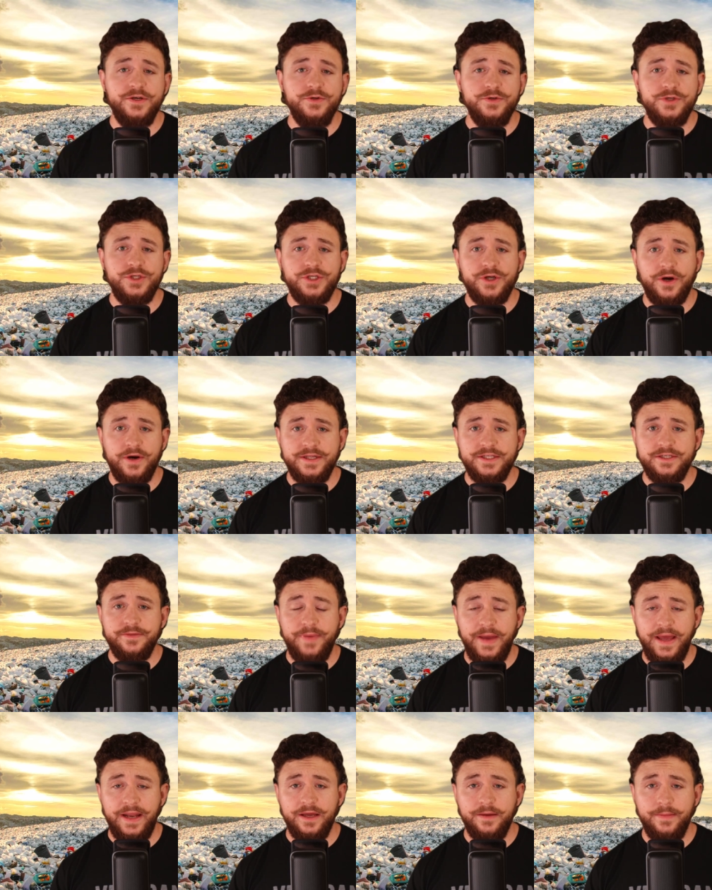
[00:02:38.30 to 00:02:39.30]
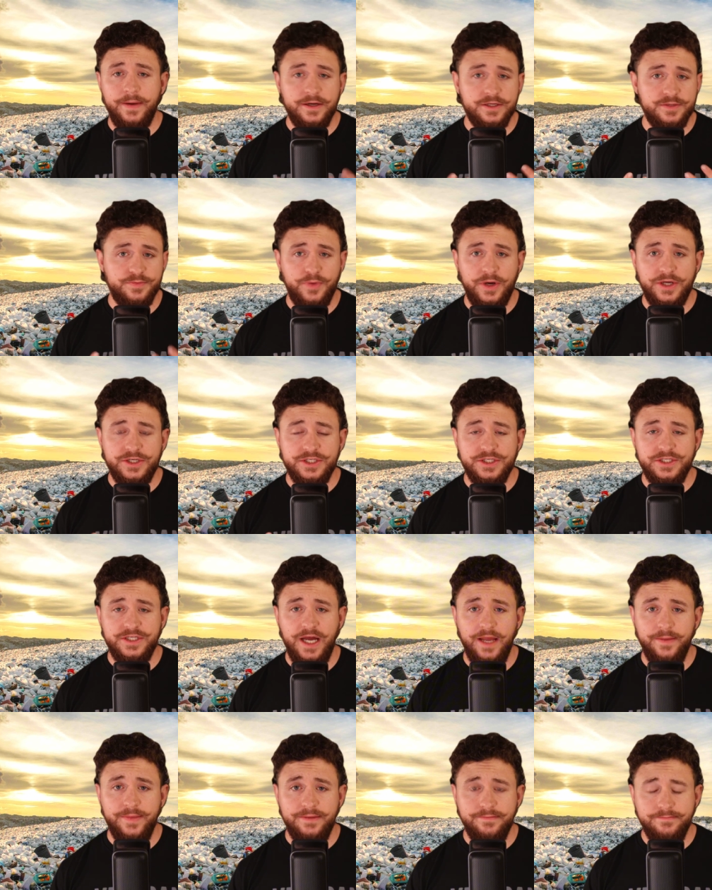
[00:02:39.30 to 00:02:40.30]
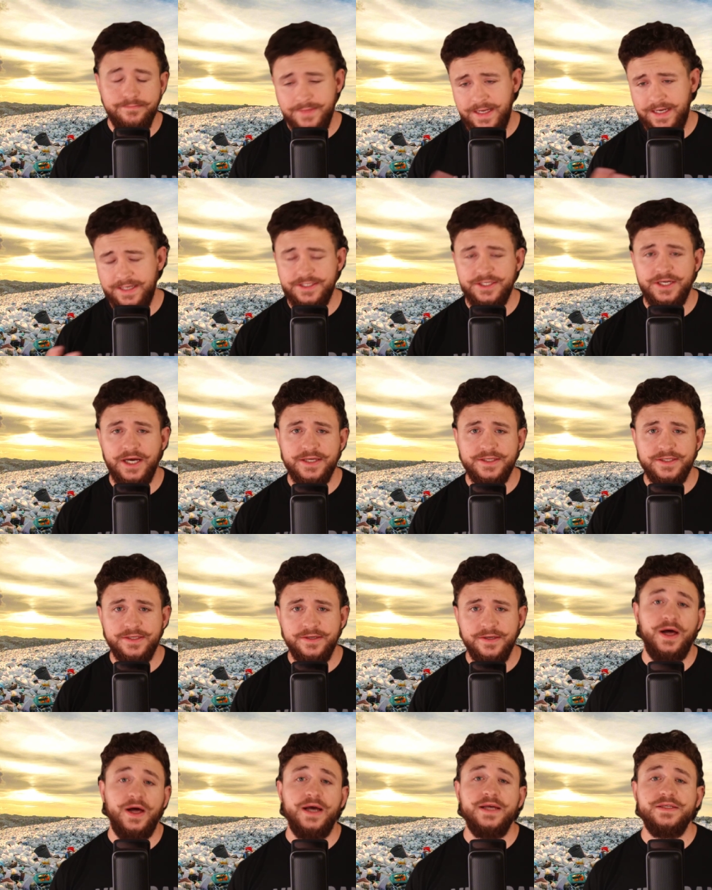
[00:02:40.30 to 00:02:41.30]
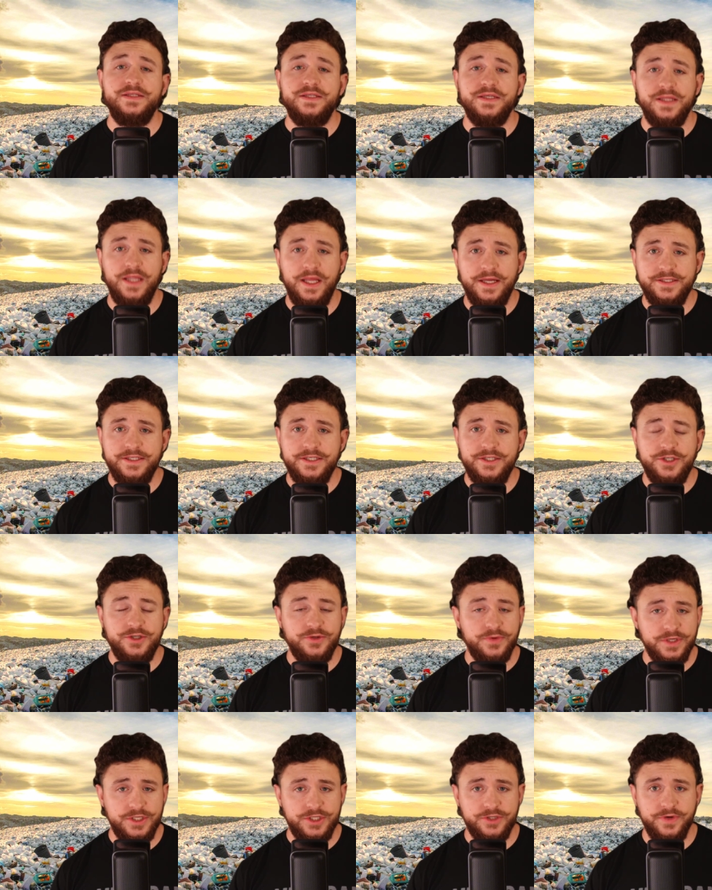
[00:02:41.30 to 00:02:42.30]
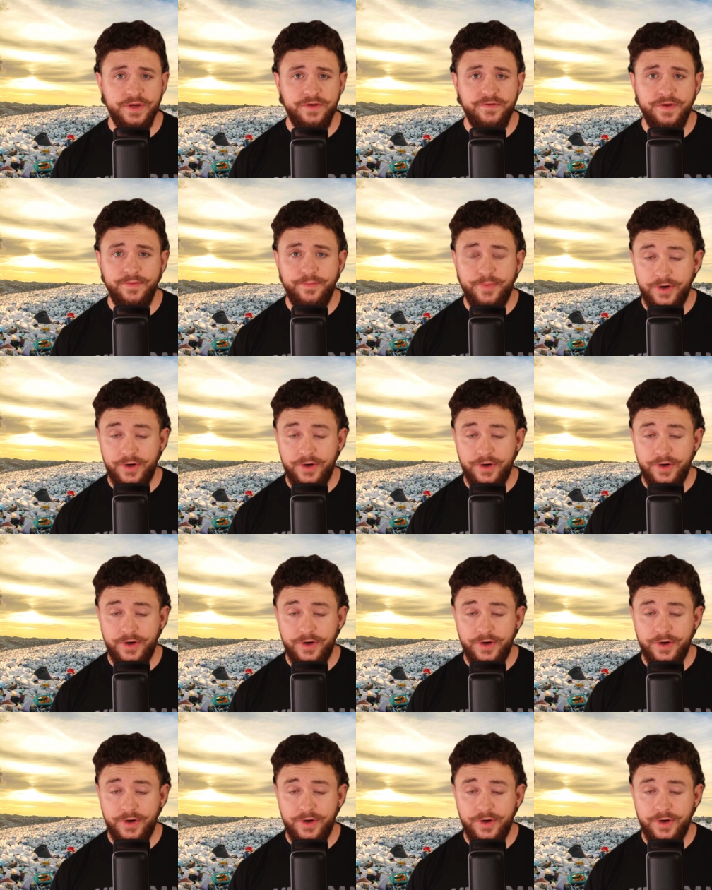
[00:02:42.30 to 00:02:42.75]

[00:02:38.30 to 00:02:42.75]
who's starting to panic about his precious diamond, not his cousin, flies to London to retrieve it